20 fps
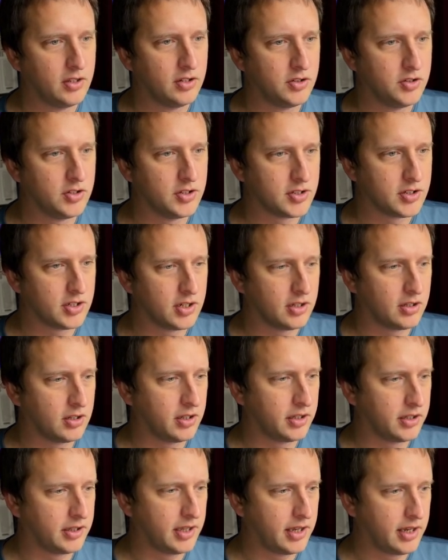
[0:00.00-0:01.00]
Just
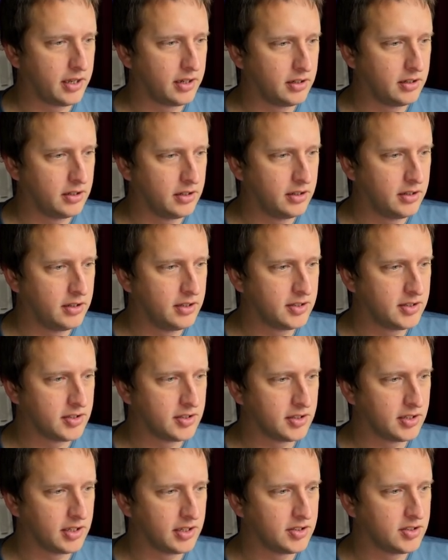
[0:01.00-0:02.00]
like that. This is
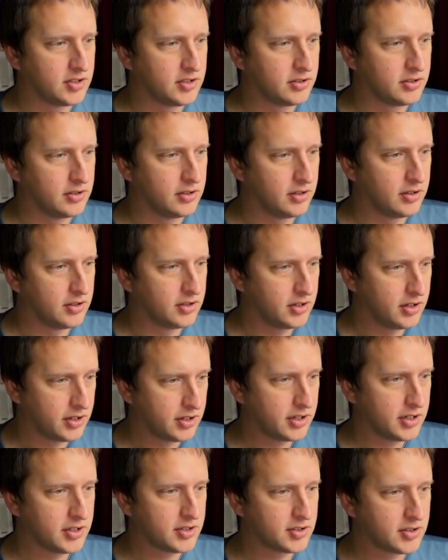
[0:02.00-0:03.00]
a
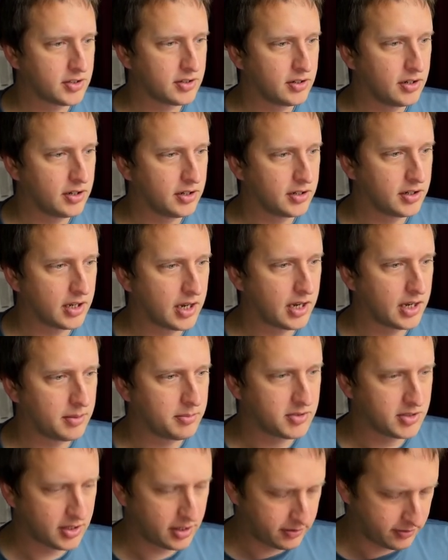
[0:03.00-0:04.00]
serious time
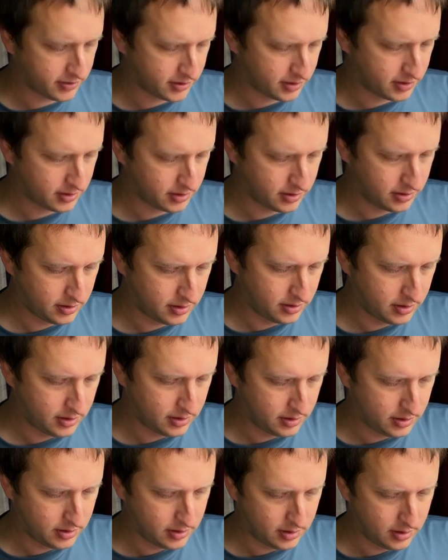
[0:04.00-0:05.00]
saver
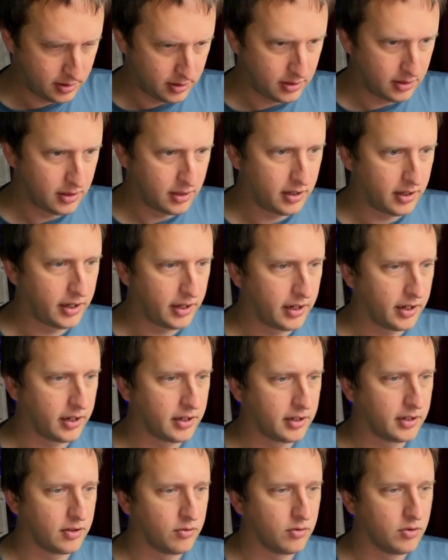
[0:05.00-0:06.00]

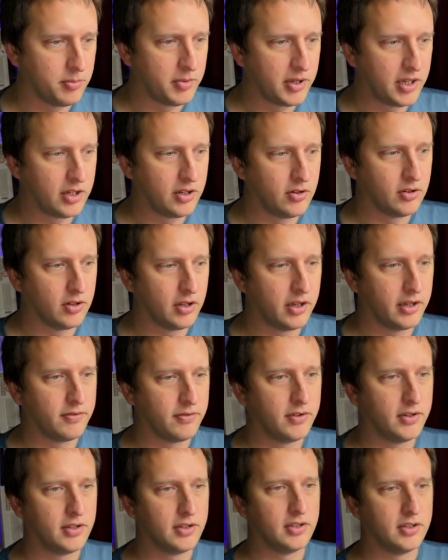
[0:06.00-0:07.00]
and will make your life
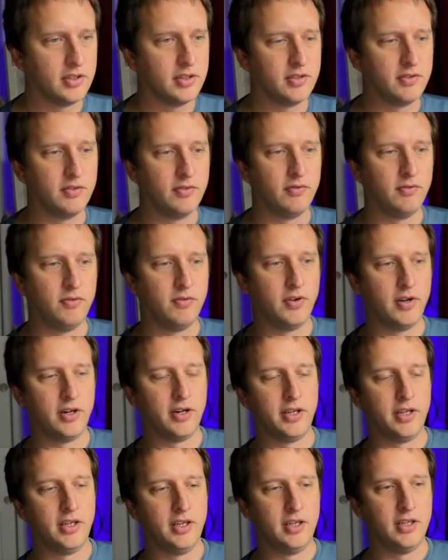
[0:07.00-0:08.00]

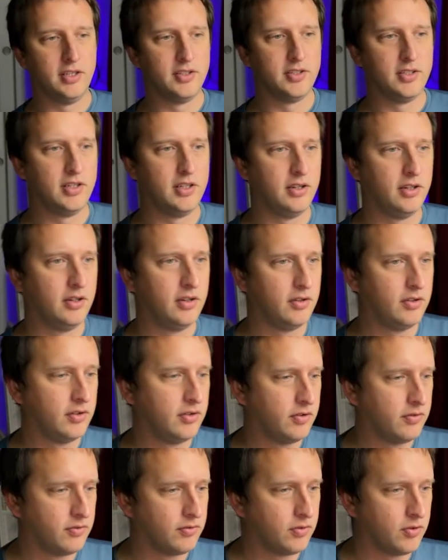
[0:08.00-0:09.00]
very easy
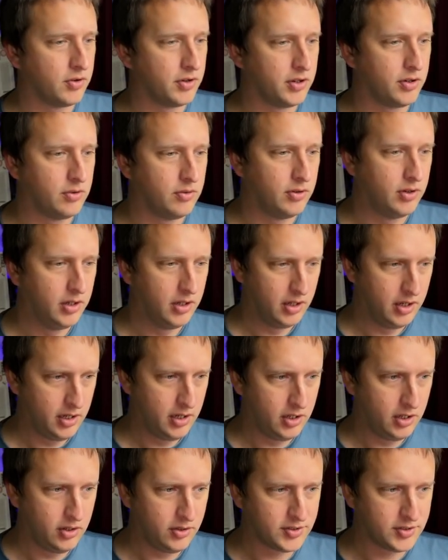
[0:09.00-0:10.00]
for you.
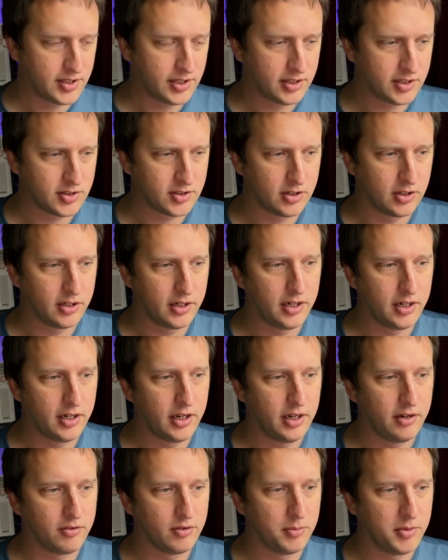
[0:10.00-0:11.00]
You can set the start and end
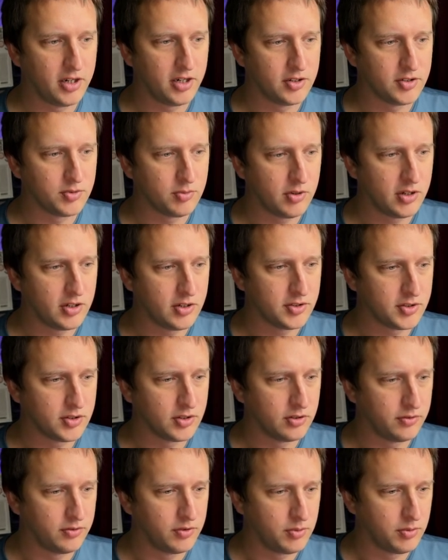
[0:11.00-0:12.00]
date from here as well. So
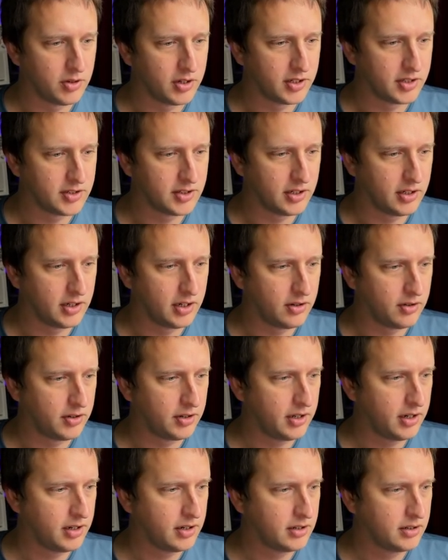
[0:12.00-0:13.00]
if we want to extend it out
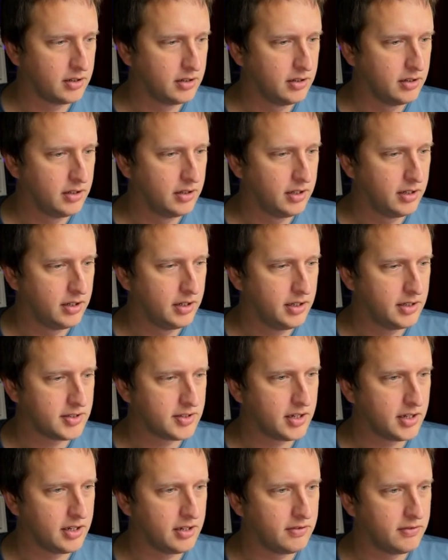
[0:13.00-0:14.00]
there, hit
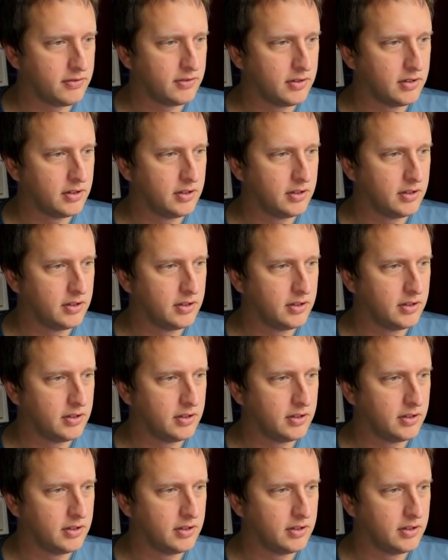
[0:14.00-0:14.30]
save.